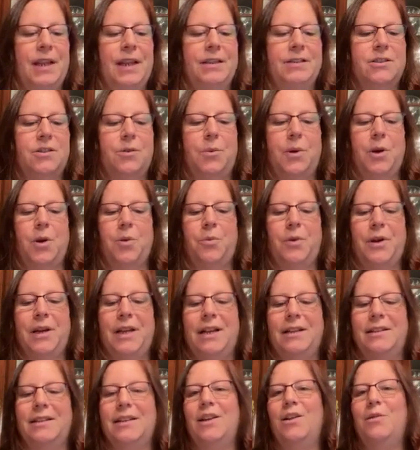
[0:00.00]
So I want to
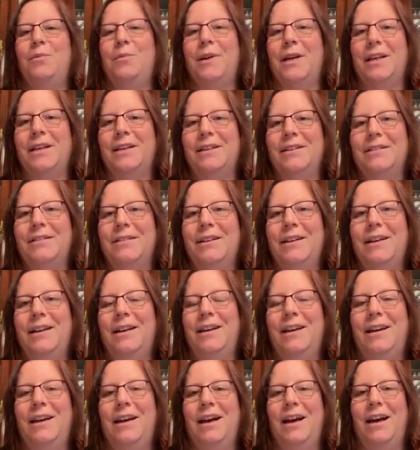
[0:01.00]
read a little bit
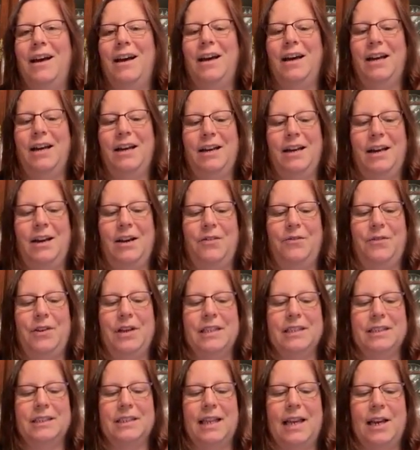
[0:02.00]
of
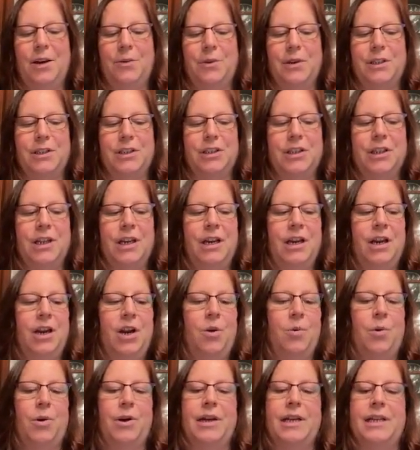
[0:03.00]
his language
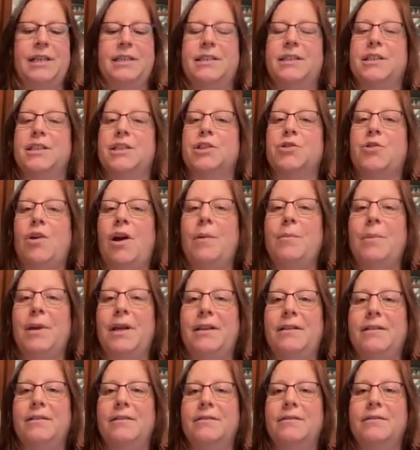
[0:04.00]
where he's
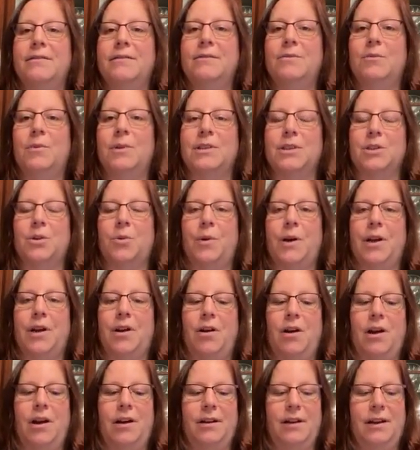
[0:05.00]
describing what's going
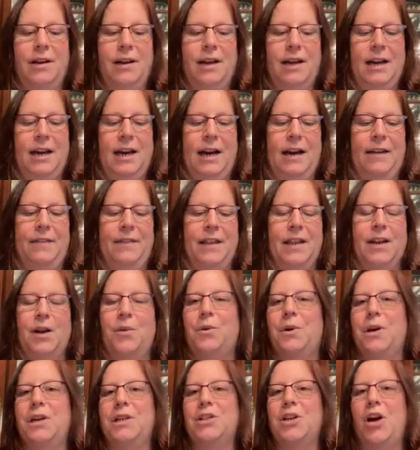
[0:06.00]
on, and then I
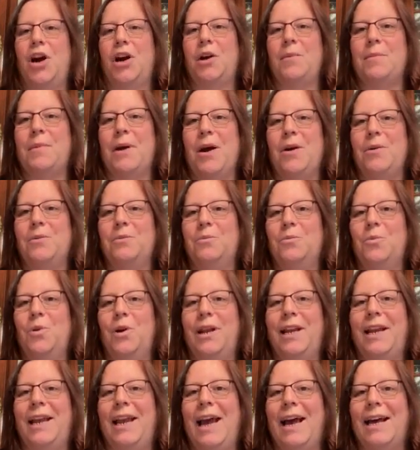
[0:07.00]
want to talk about
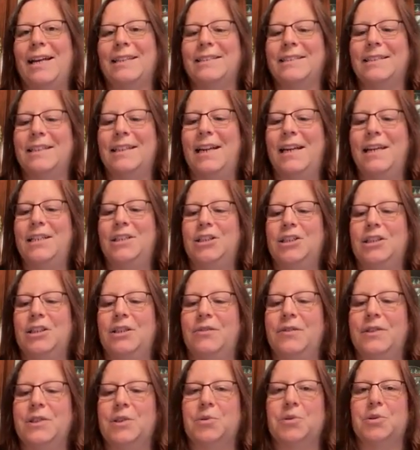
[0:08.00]
what he asked the nation
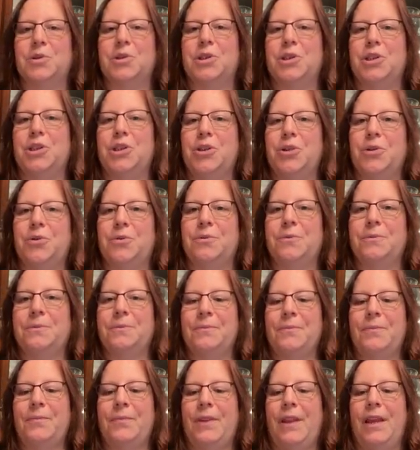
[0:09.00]
of Israel to do
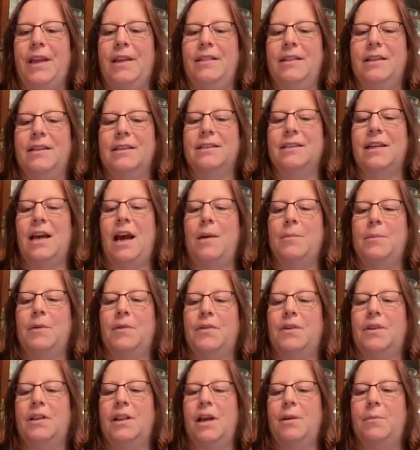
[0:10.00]
in this time
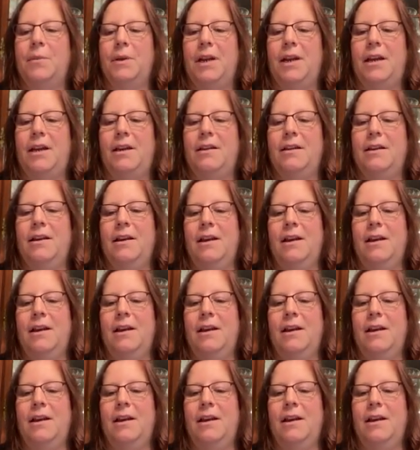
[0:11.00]
of calamity.